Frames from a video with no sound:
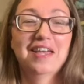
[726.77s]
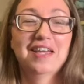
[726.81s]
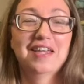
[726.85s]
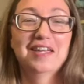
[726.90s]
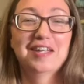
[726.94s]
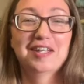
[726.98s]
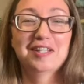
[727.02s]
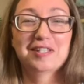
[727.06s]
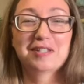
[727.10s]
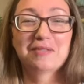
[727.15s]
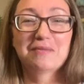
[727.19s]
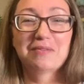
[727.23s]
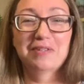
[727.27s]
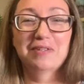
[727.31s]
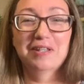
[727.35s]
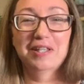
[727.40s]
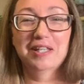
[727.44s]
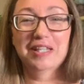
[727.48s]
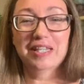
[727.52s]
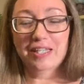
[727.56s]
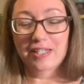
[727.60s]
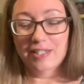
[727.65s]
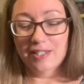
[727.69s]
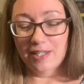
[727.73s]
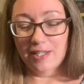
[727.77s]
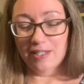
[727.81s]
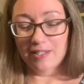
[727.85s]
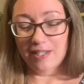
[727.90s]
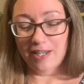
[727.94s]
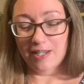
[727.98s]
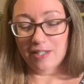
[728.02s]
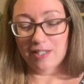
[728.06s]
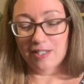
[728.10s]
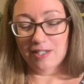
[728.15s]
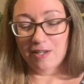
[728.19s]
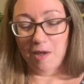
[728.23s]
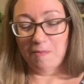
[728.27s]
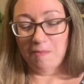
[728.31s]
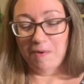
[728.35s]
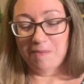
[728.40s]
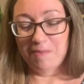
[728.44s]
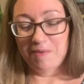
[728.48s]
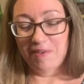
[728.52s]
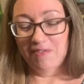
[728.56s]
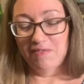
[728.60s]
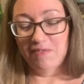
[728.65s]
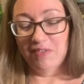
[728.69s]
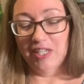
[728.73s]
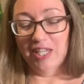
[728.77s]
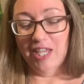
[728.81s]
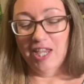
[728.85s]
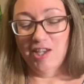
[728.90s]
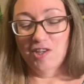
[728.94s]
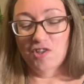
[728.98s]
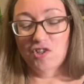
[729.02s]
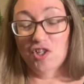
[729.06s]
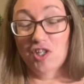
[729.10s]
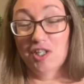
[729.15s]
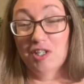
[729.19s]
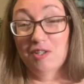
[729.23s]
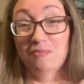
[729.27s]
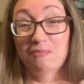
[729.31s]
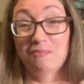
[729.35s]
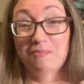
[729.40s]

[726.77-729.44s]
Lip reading: get some cleaning done next time I'm on vacation?